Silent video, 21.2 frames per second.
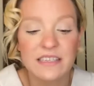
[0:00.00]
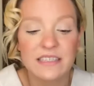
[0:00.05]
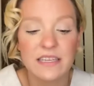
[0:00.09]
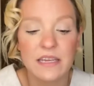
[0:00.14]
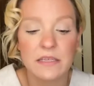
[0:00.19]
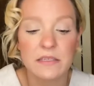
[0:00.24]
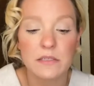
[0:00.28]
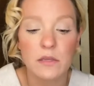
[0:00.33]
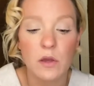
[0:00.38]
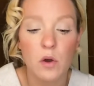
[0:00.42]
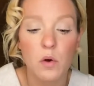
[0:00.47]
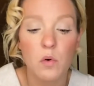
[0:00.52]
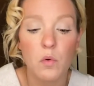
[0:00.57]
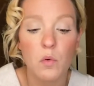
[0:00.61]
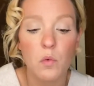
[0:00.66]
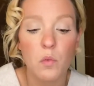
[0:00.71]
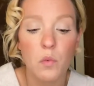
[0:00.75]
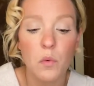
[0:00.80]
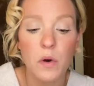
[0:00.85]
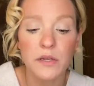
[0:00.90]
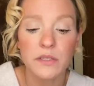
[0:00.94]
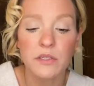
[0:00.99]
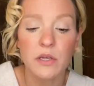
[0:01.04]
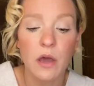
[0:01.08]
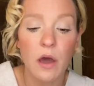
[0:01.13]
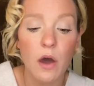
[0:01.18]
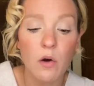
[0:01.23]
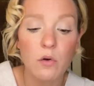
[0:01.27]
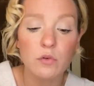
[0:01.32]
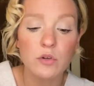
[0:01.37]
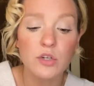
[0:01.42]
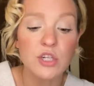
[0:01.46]
says, what
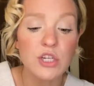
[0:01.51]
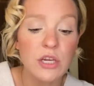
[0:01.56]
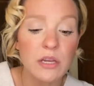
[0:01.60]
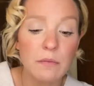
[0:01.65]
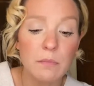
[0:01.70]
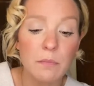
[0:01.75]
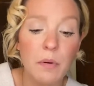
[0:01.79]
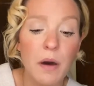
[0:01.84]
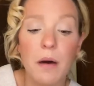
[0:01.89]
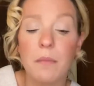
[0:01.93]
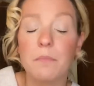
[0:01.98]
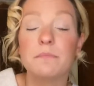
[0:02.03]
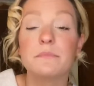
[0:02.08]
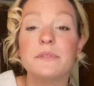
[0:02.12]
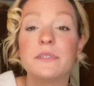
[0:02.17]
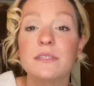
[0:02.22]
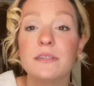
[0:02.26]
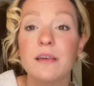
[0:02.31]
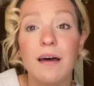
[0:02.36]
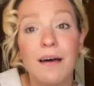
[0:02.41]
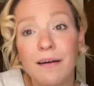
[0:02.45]
oh she bumps,